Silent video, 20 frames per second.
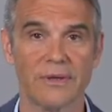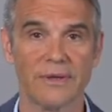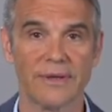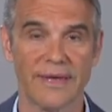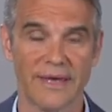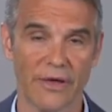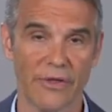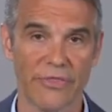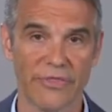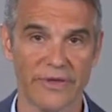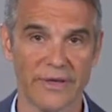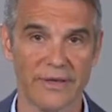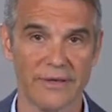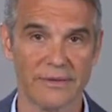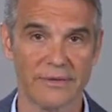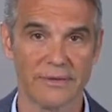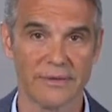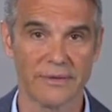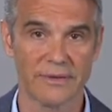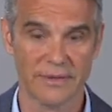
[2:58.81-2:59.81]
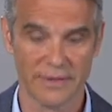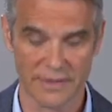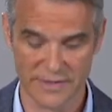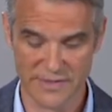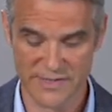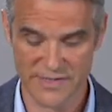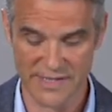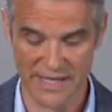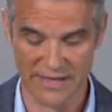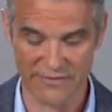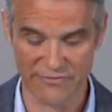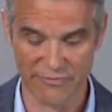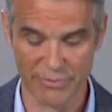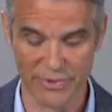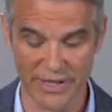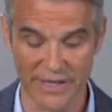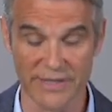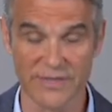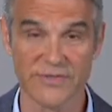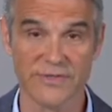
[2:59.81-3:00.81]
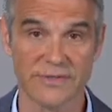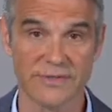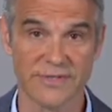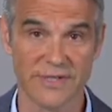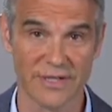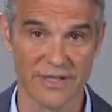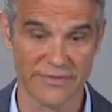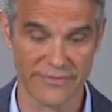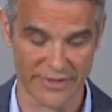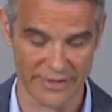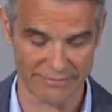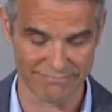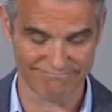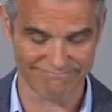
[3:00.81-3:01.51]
healthy, and safe place to live in.